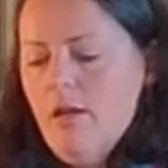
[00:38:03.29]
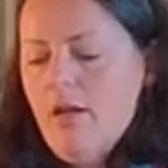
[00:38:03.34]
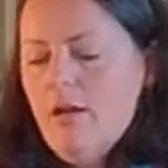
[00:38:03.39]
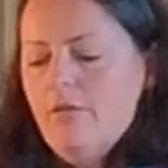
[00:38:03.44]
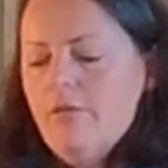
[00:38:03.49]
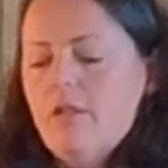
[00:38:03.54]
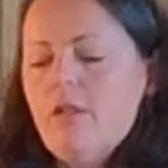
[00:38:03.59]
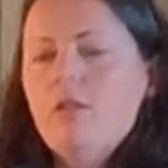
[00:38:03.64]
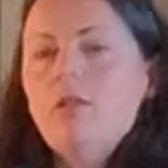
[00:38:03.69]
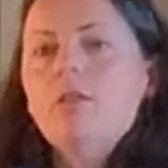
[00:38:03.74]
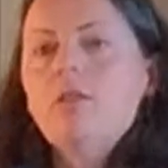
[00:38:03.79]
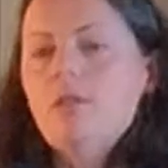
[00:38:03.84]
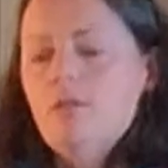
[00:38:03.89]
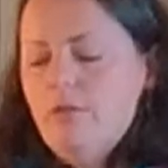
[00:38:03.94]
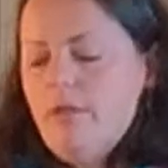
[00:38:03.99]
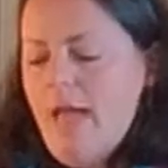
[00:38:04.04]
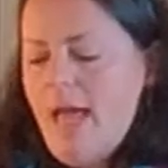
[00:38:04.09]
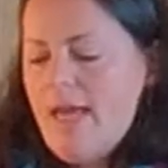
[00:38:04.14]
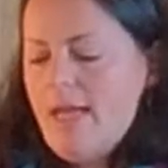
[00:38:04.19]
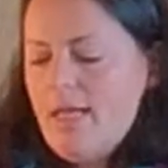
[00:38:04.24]
First
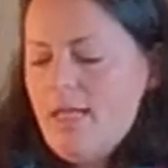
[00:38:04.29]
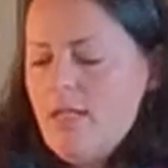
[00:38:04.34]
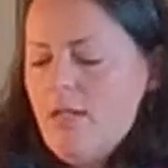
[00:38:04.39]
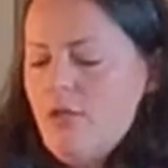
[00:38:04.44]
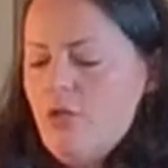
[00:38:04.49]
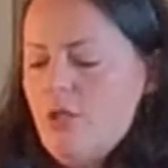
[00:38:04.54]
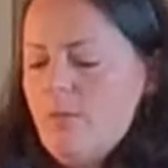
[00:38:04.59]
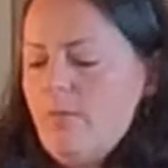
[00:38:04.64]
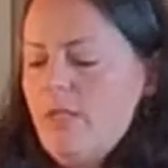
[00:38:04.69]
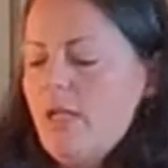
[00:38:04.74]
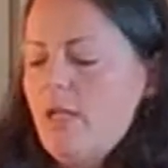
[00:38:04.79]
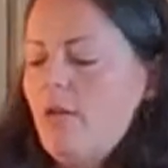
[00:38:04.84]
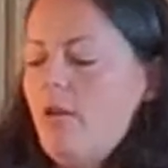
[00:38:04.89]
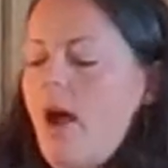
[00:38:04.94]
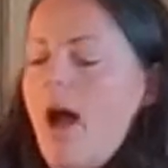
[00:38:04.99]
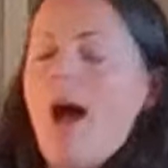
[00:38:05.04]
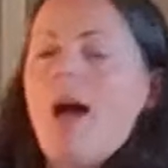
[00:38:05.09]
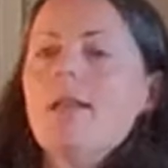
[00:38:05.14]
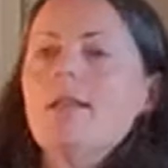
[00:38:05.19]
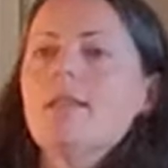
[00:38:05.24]
Lieutenant Jimmy
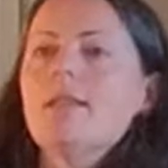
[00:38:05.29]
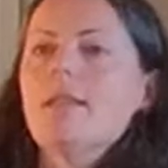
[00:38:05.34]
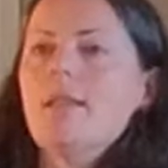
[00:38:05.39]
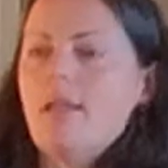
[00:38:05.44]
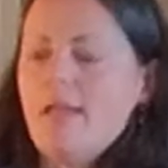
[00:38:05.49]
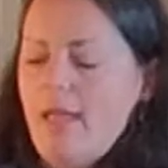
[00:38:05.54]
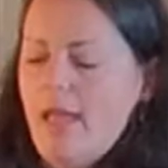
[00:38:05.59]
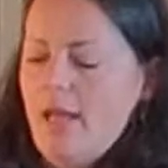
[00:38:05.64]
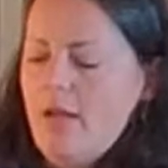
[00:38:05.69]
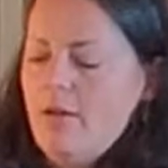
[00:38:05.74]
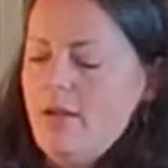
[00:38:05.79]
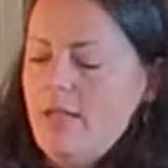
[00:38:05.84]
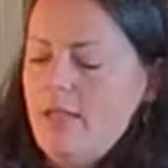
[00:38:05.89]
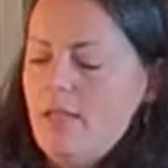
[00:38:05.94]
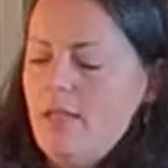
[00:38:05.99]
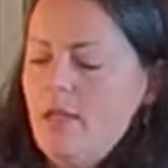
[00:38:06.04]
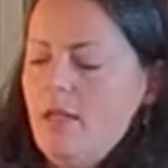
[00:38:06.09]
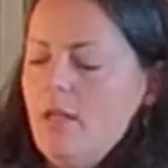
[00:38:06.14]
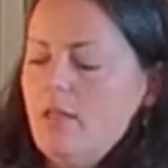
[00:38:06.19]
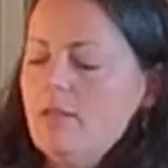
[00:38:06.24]
Cross carried